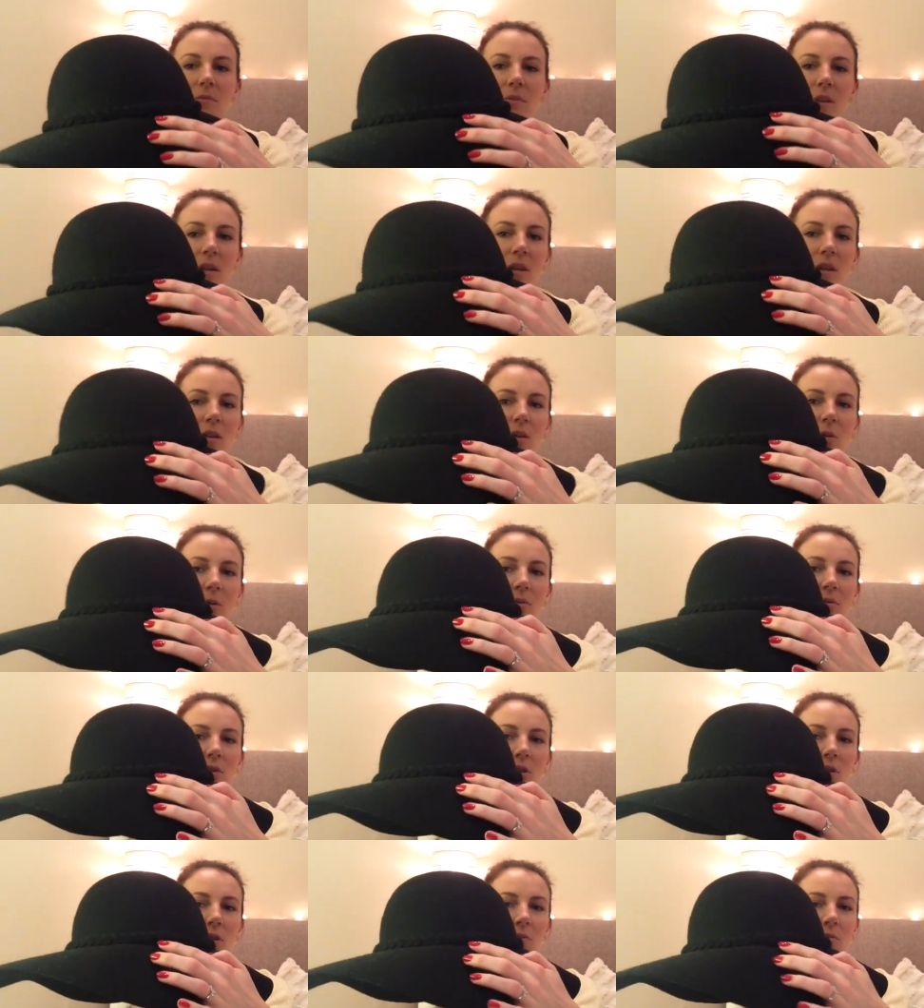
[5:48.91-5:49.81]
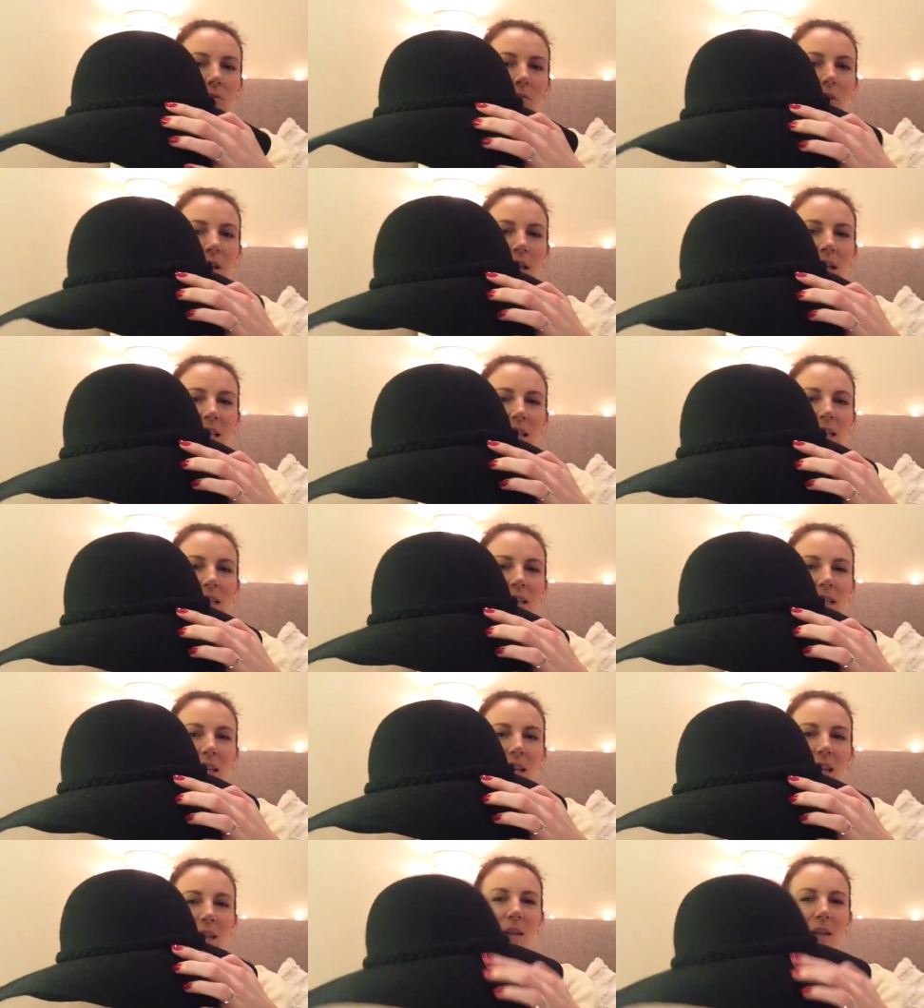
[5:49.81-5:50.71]
I don't know if you can really
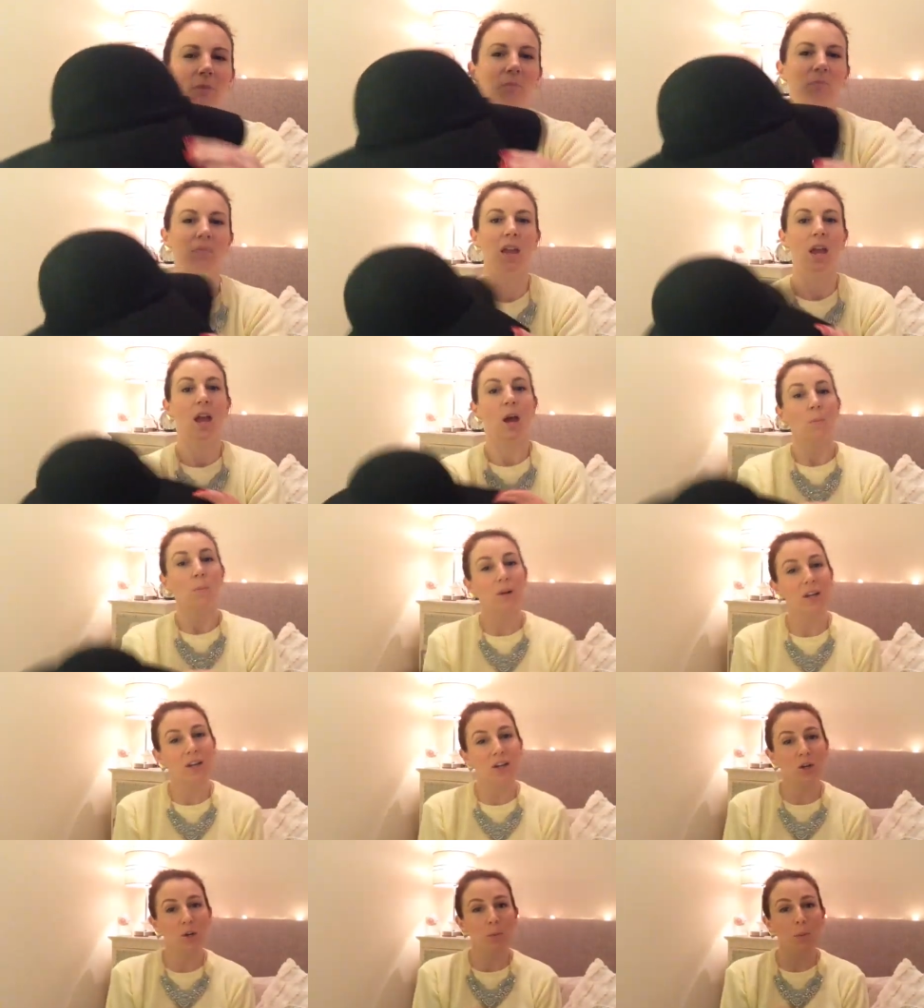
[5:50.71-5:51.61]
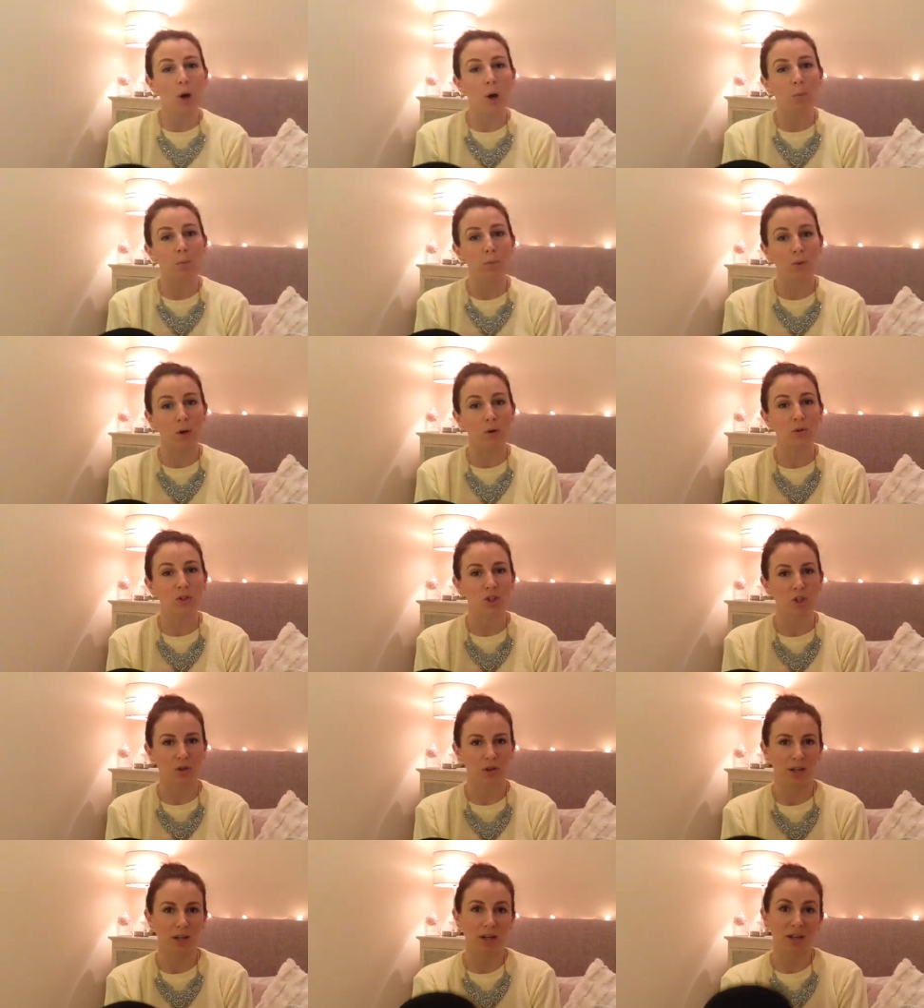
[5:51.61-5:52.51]
see it, but I'm going to put a brooch
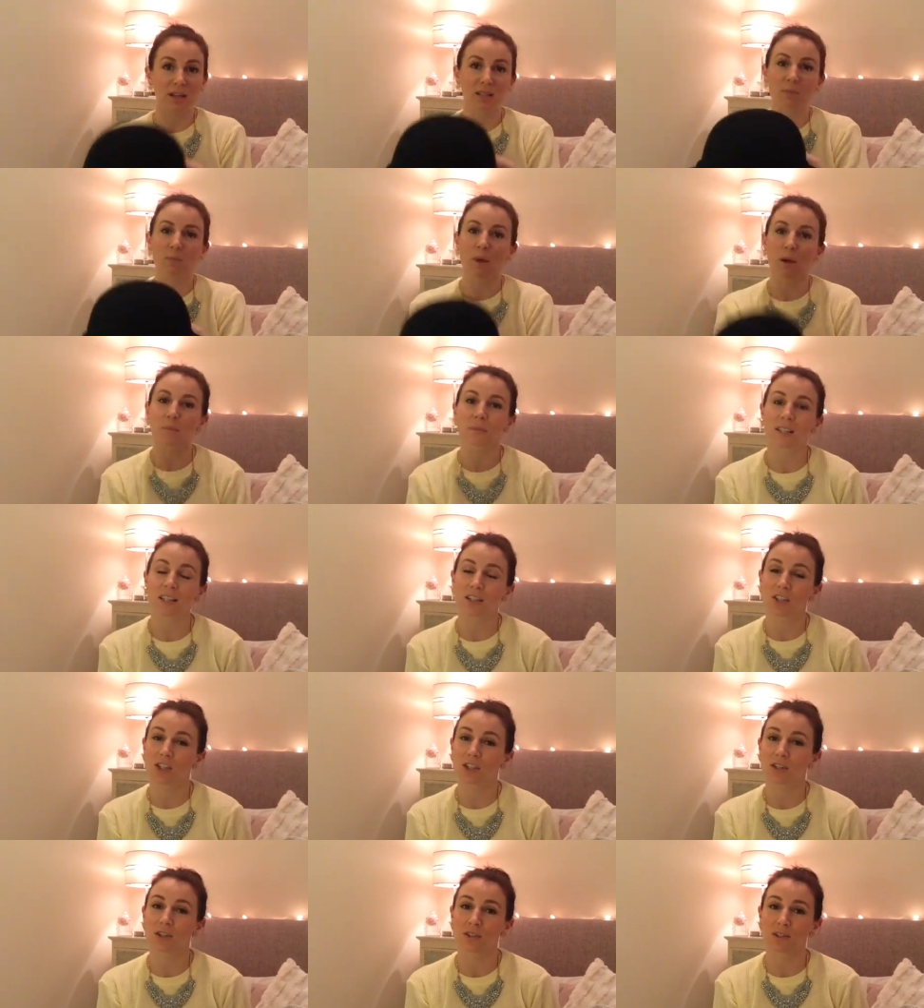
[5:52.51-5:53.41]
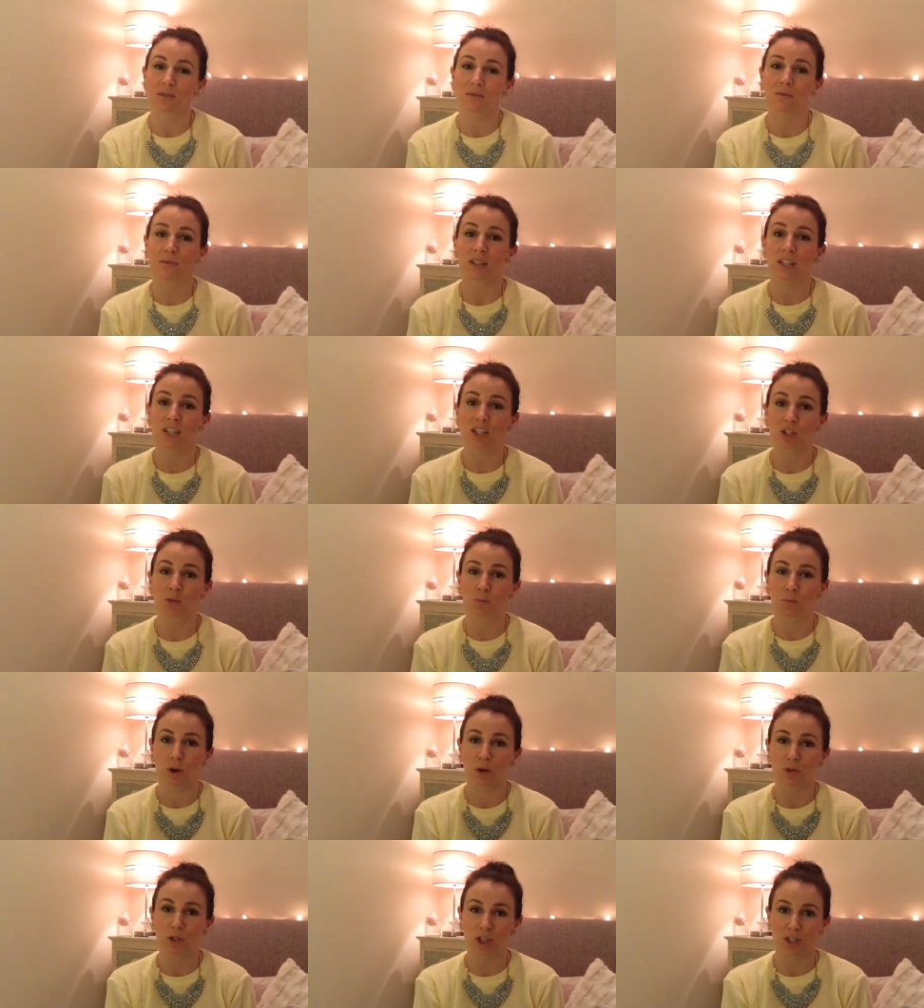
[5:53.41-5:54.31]
on it because Mum says she's got some vintage
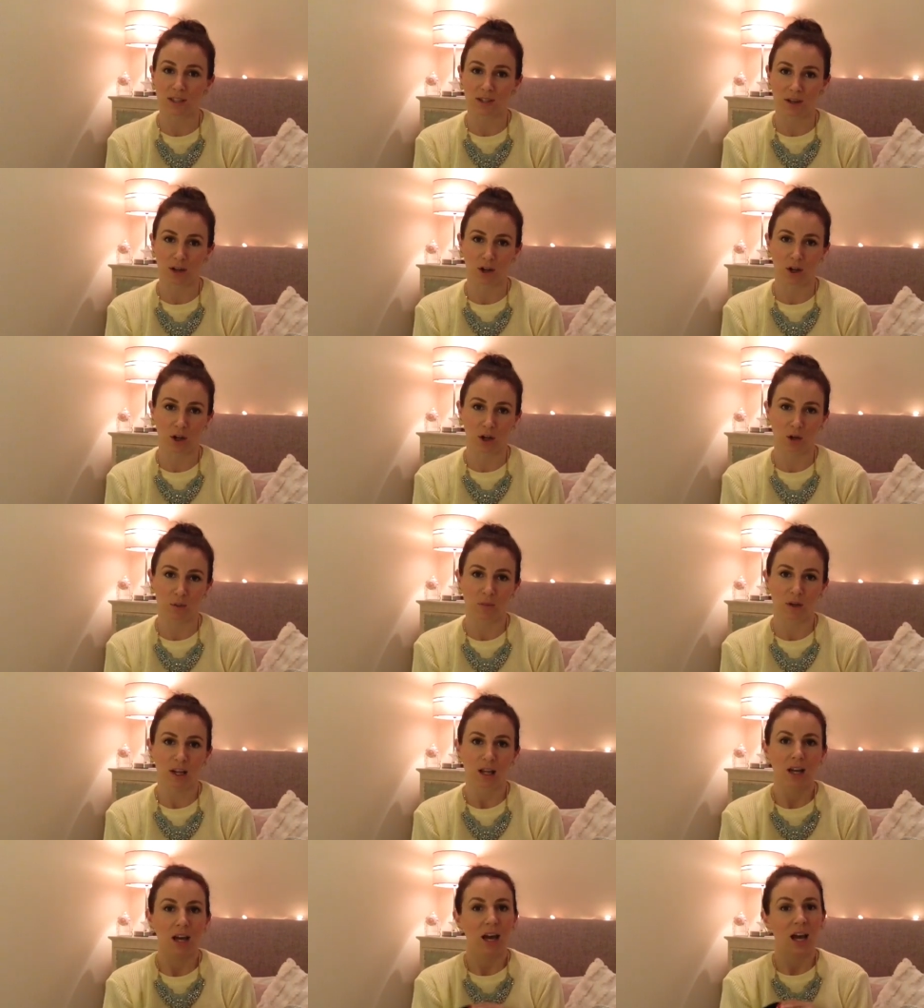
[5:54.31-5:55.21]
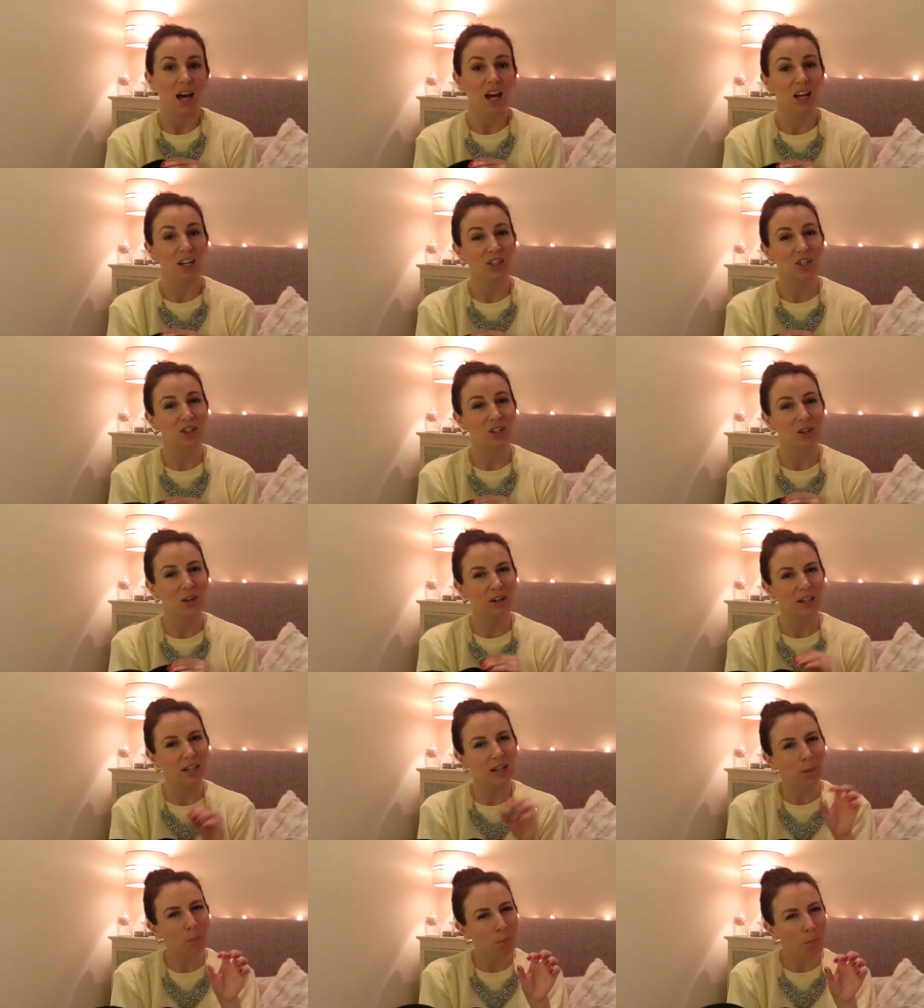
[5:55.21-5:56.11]
brooches at home and she's got a
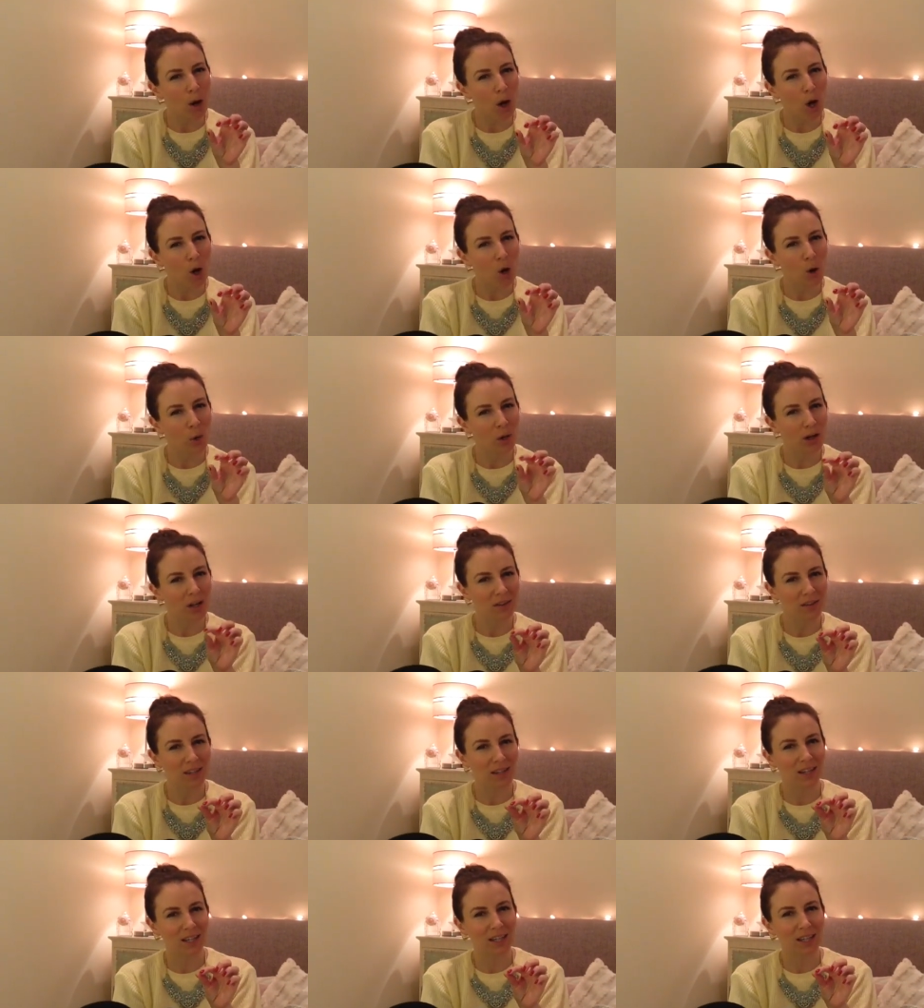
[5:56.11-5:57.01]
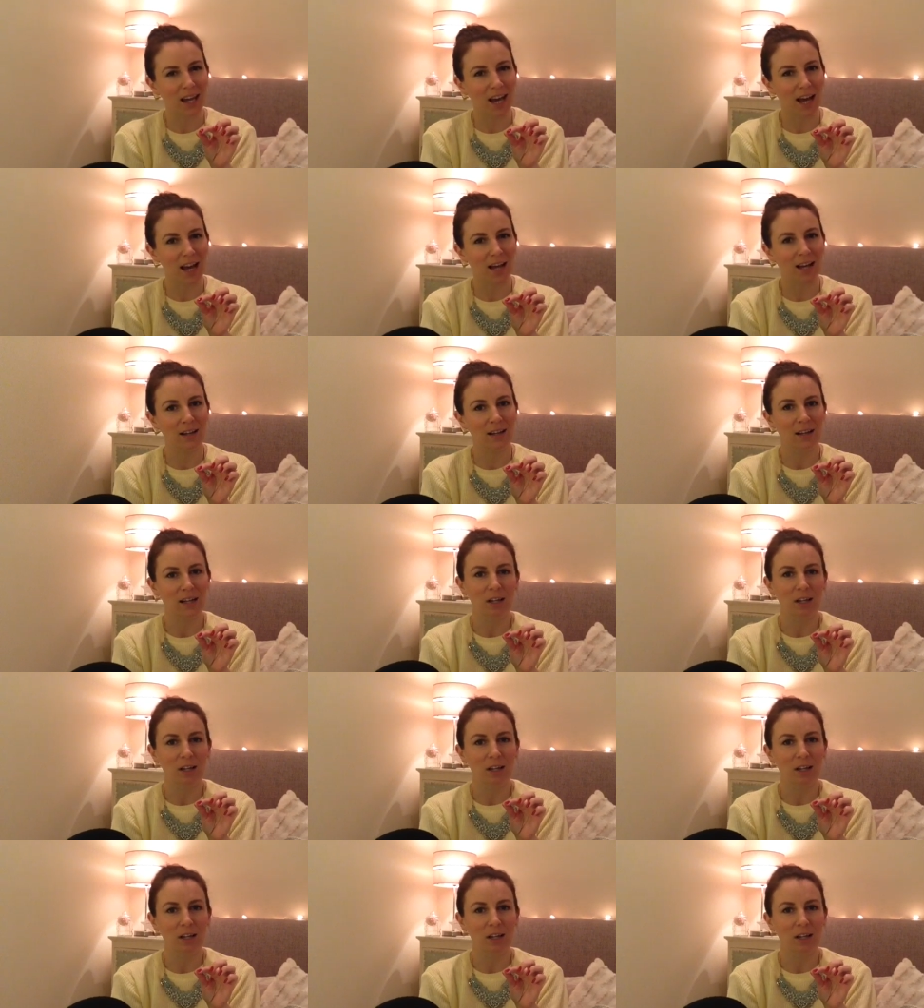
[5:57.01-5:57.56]
little bow and I think a cat.